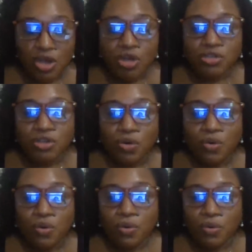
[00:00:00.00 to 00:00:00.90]

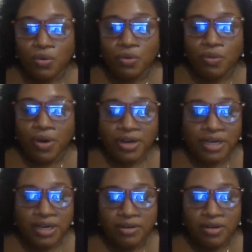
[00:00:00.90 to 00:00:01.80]
So, what are
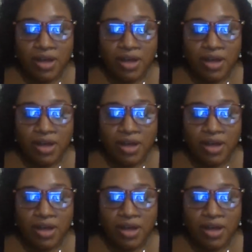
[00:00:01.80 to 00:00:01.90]
the